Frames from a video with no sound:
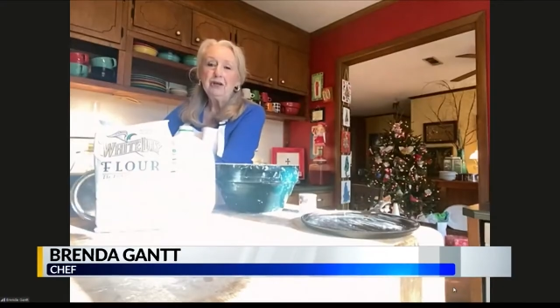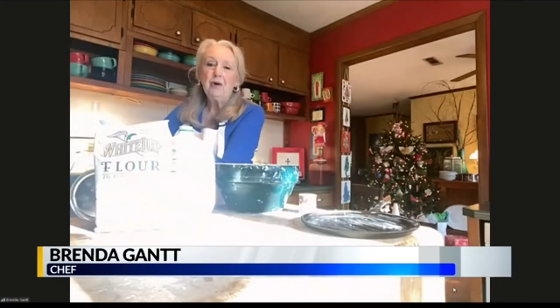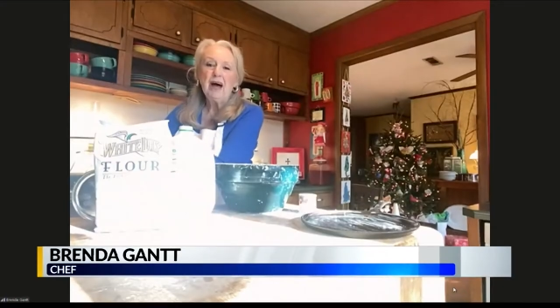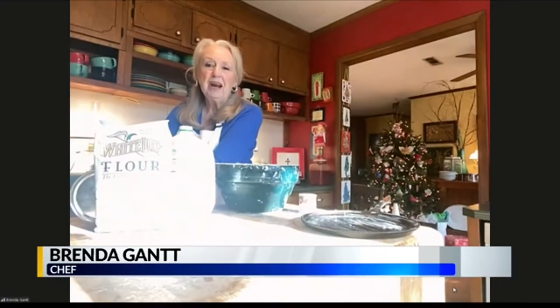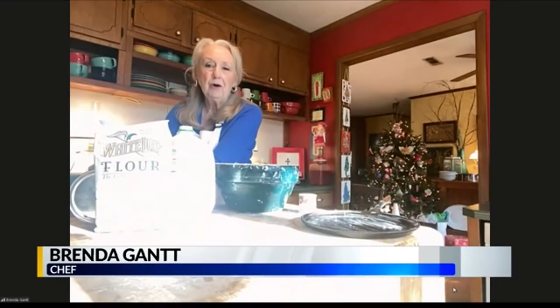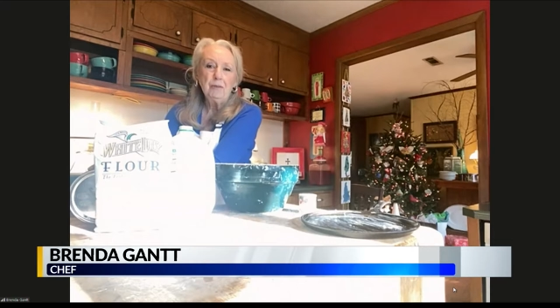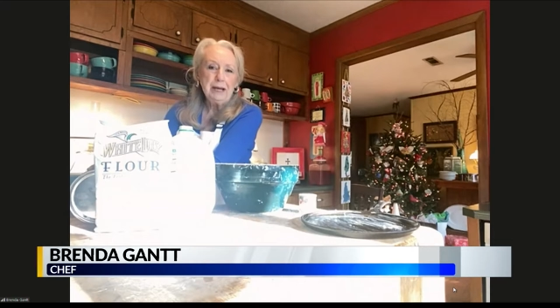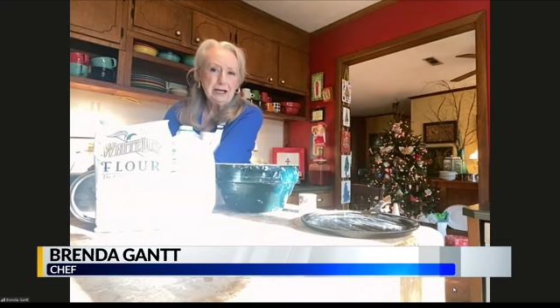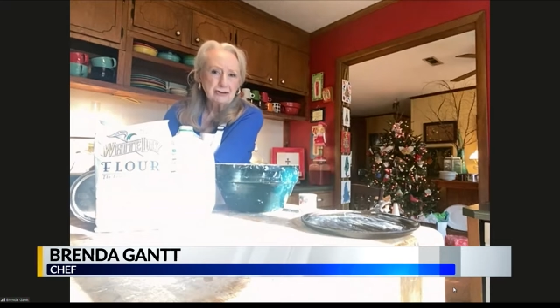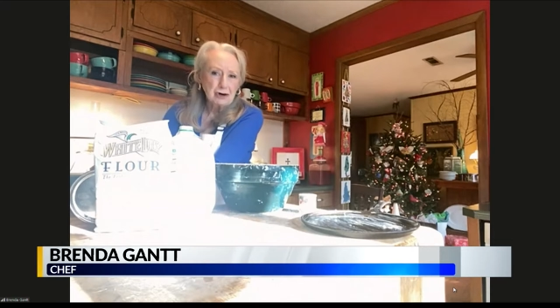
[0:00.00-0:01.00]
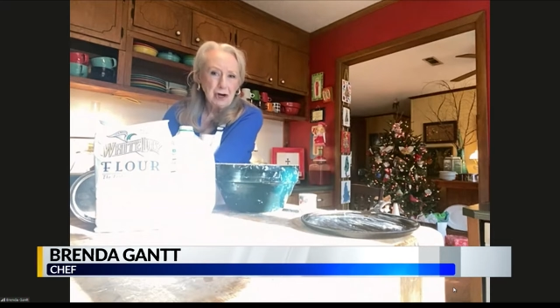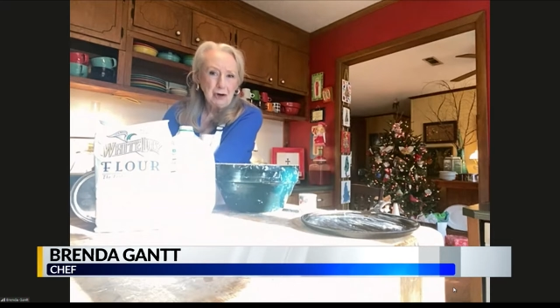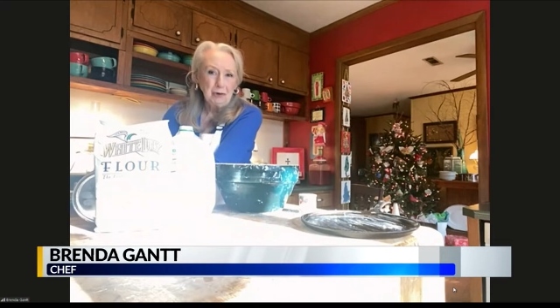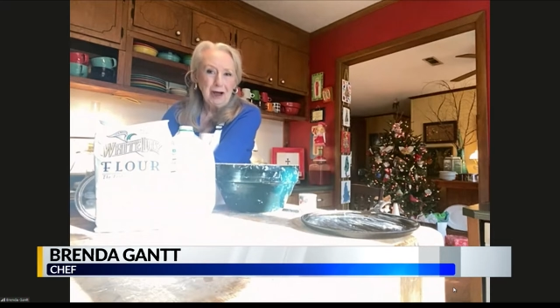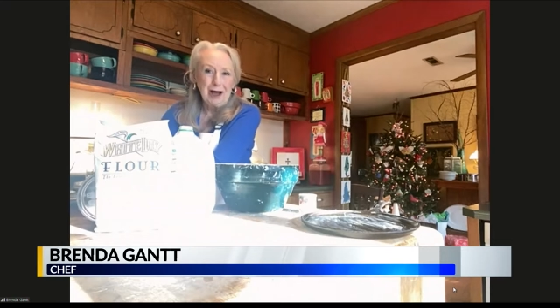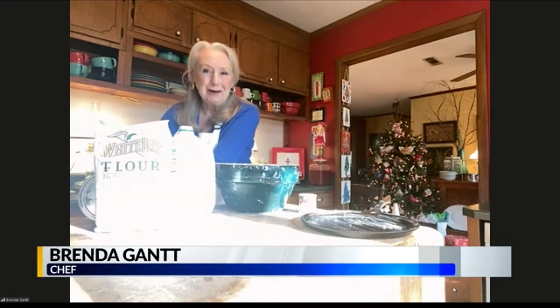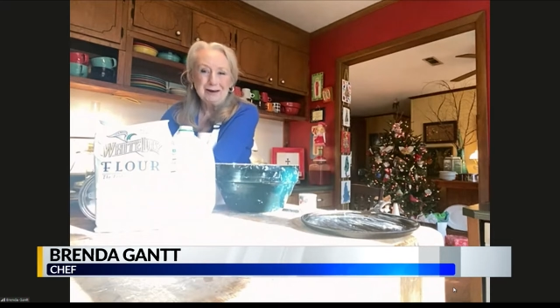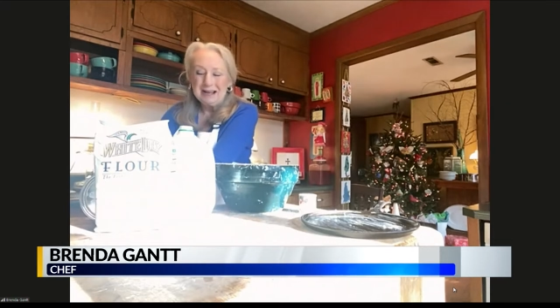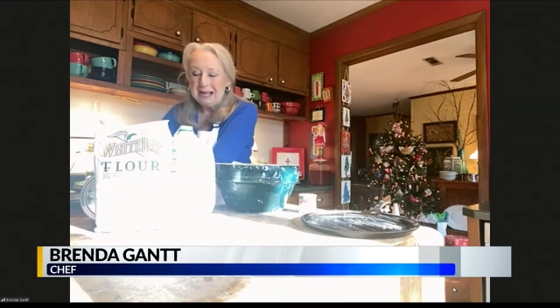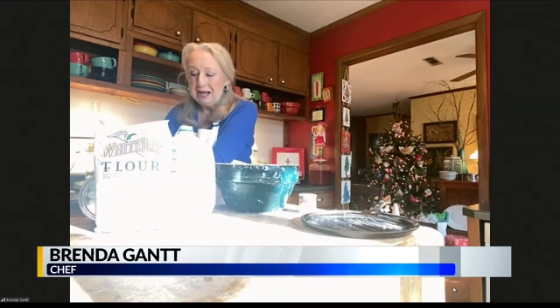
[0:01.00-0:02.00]
You know, I don't measure a whole
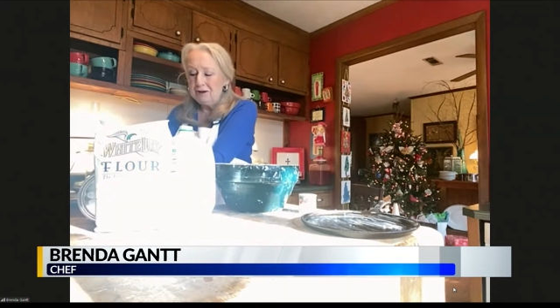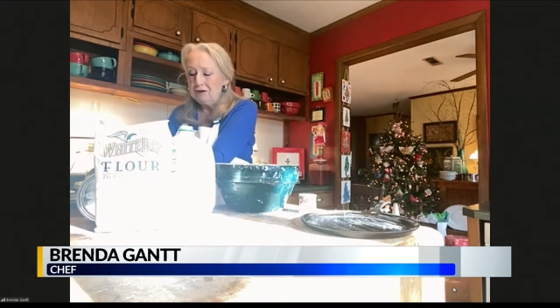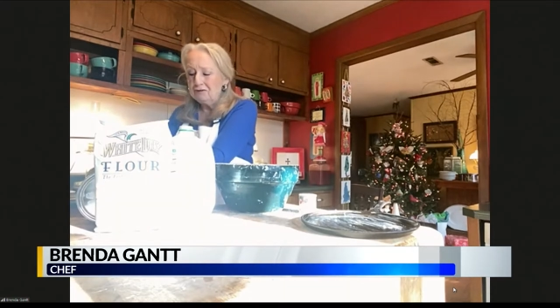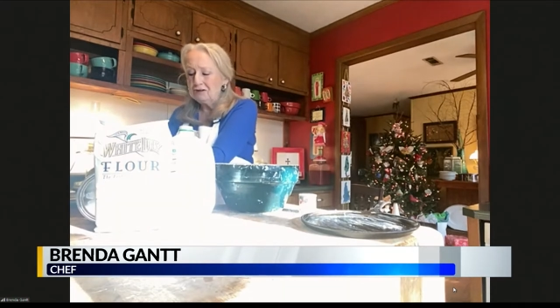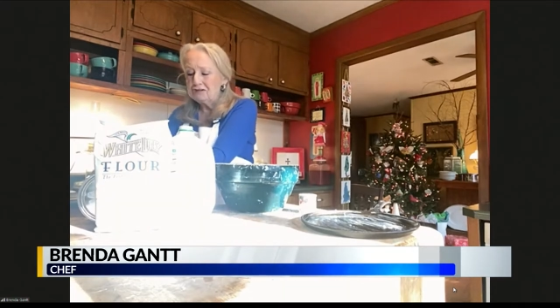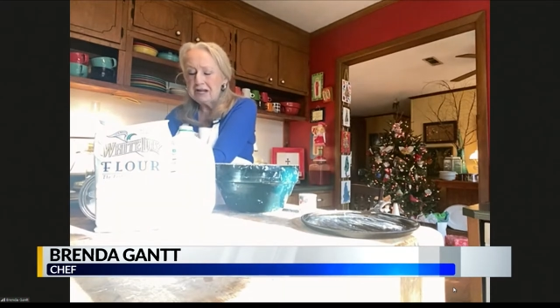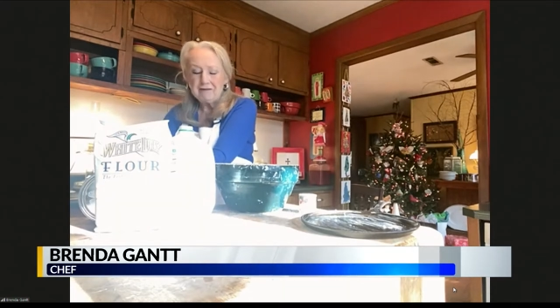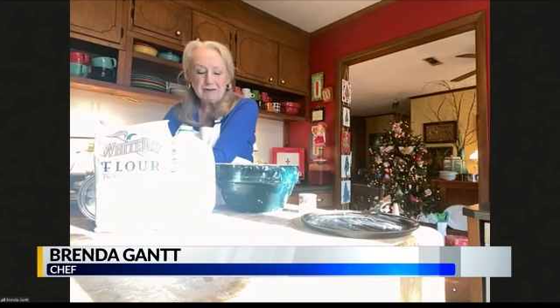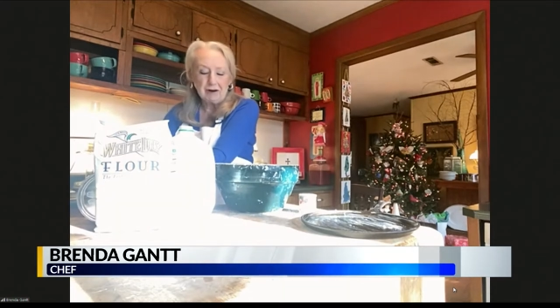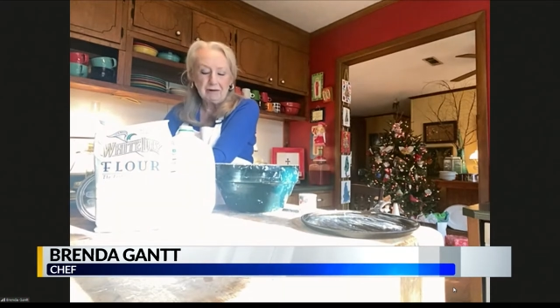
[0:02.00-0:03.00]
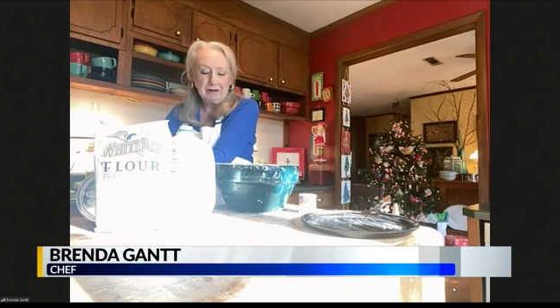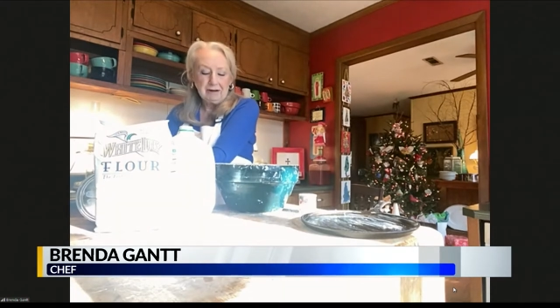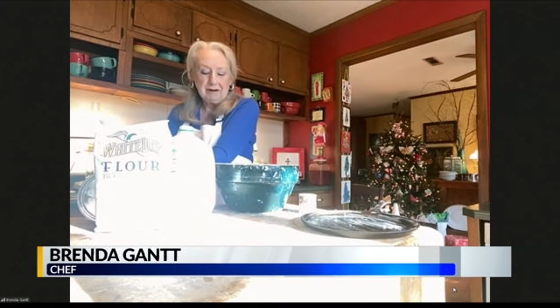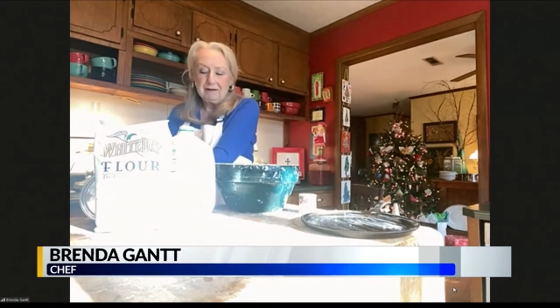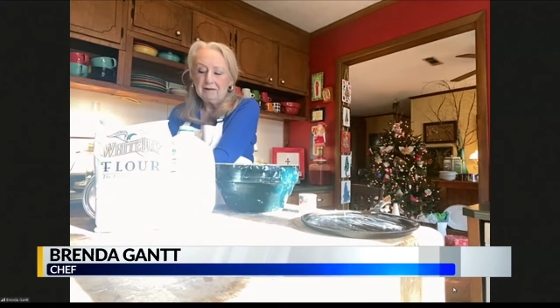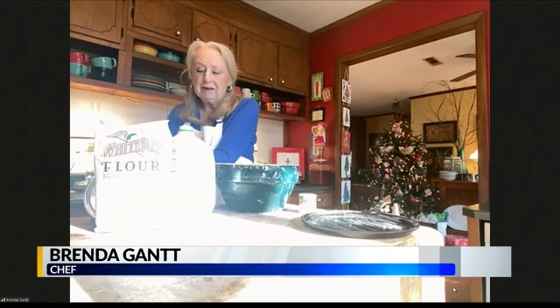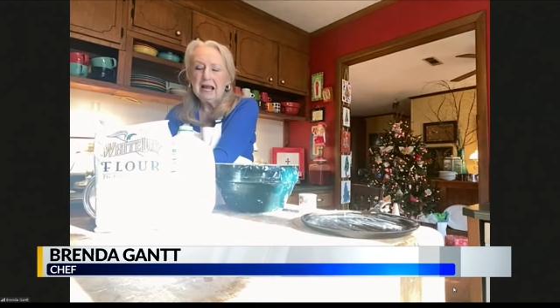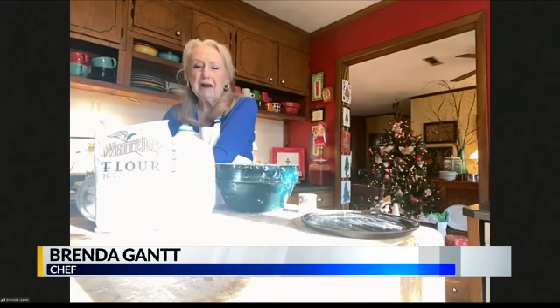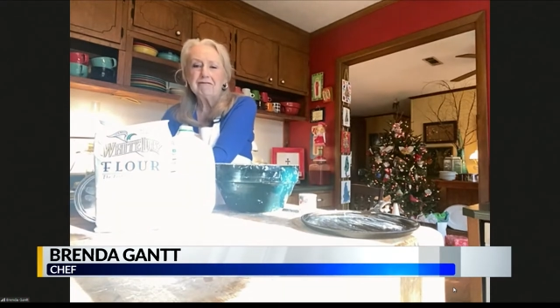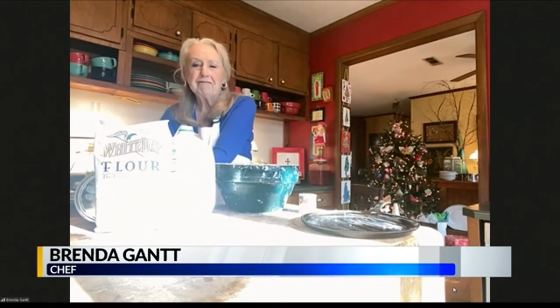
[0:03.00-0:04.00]
lot. You just have to
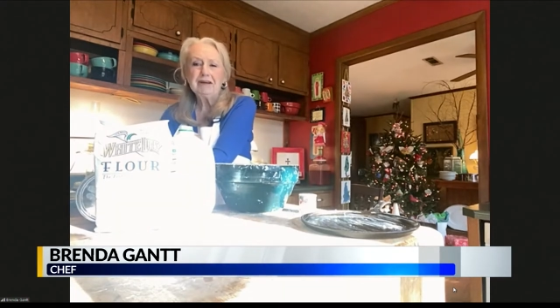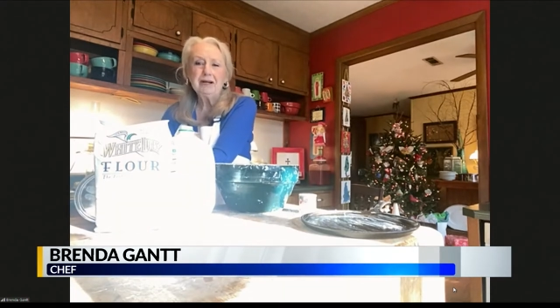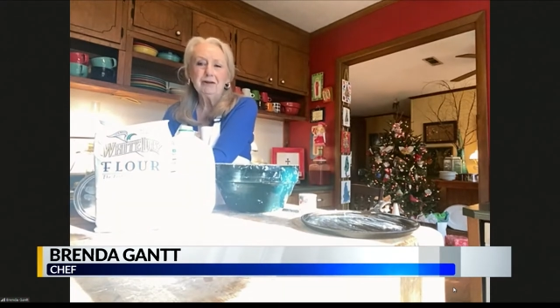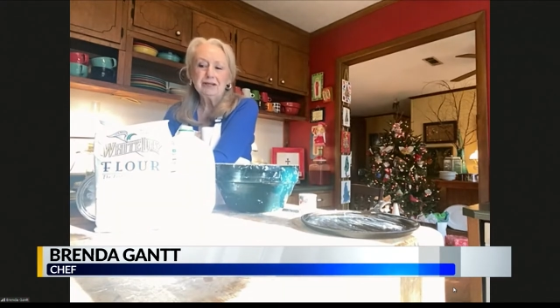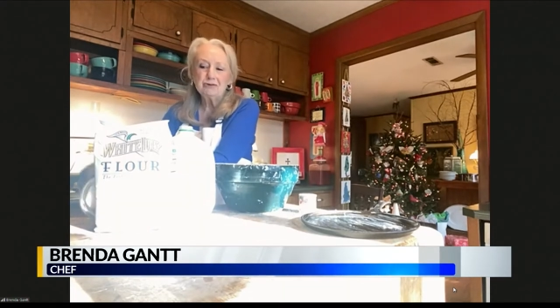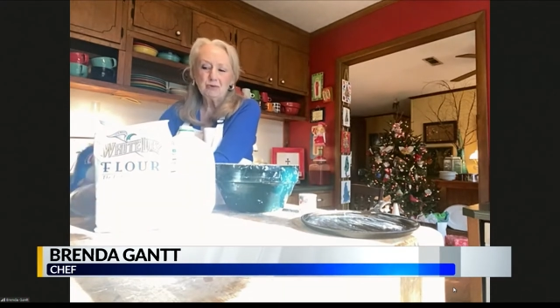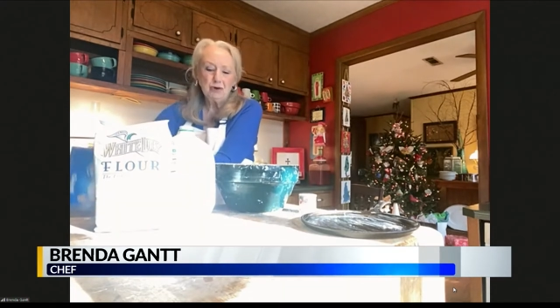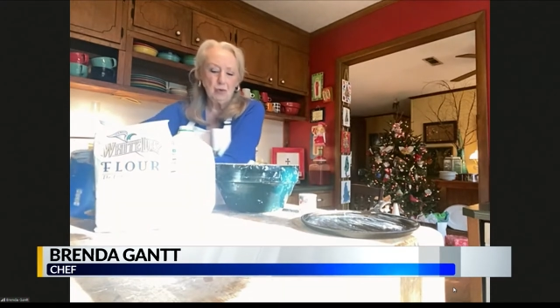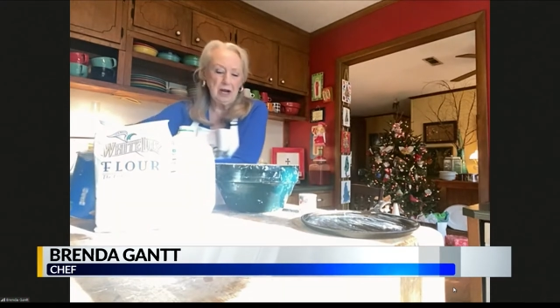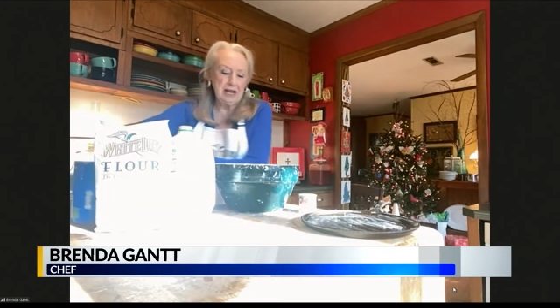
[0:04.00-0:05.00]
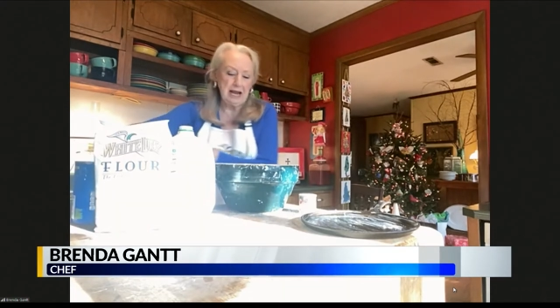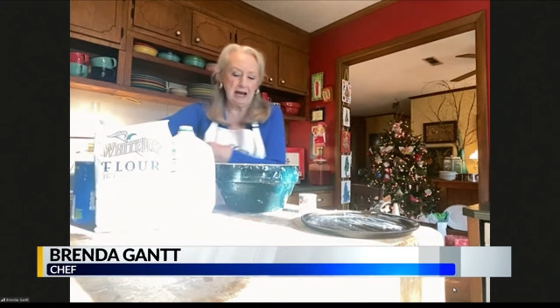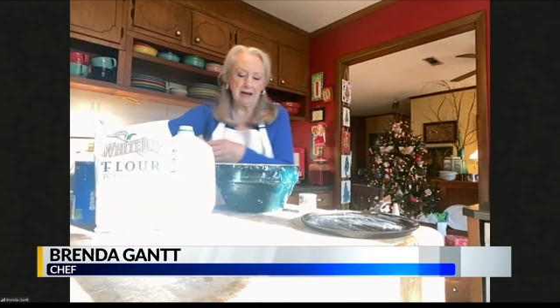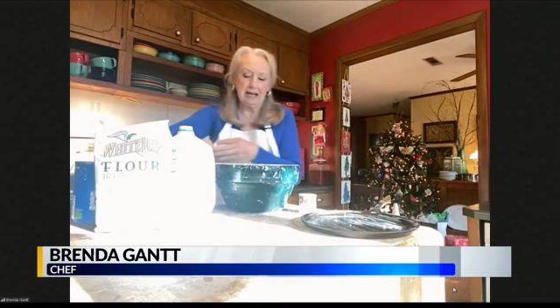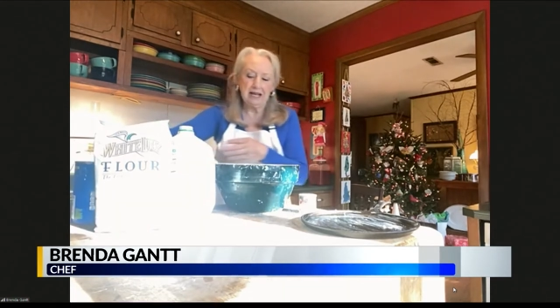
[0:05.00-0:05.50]
kind of feel this your way out.